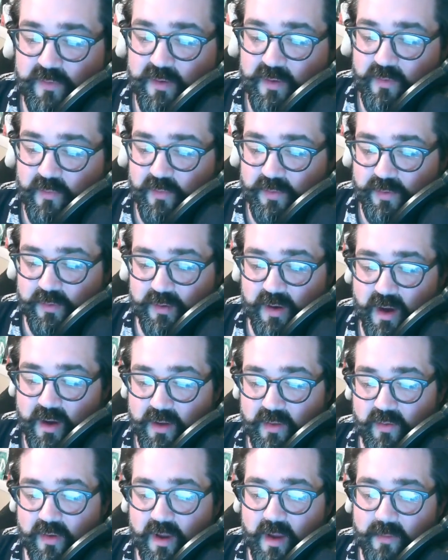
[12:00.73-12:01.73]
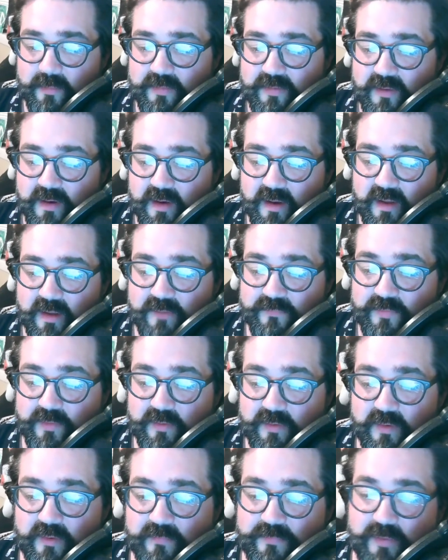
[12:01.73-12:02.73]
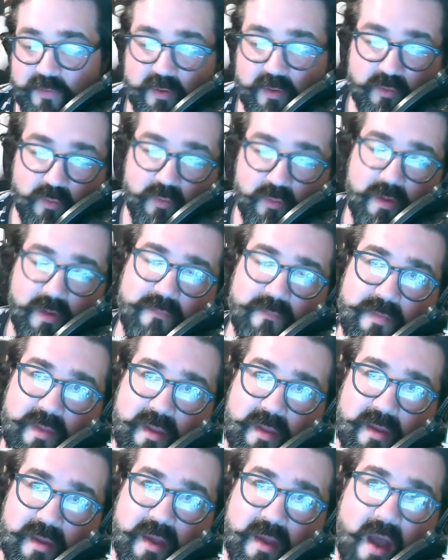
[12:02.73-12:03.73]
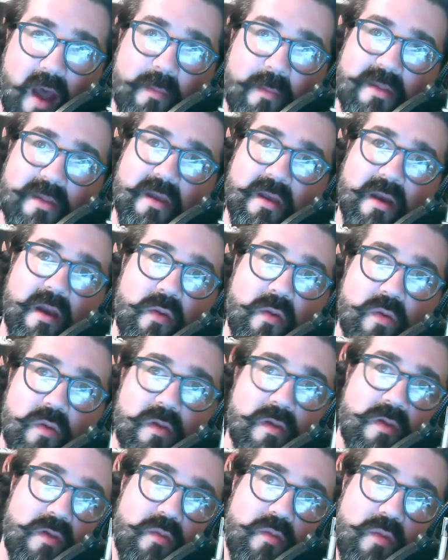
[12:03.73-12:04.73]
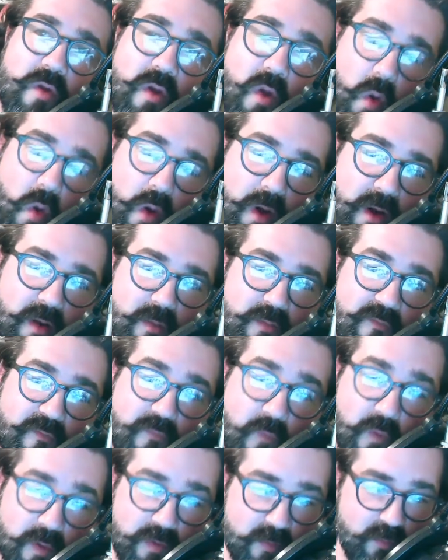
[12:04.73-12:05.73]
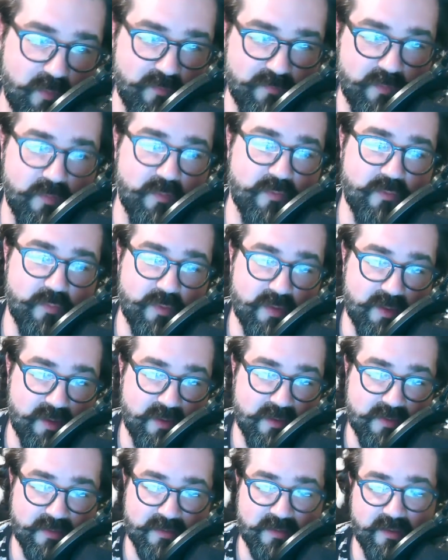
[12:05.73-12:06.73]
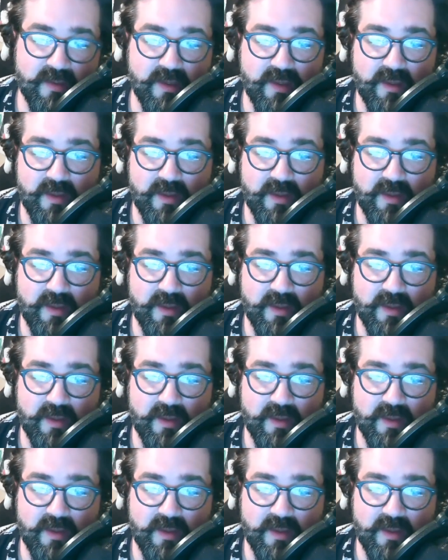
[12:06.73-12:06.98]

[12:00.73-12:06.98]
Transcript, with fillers: with an audio commentary if the if the if the commentary was recorded before the movie was released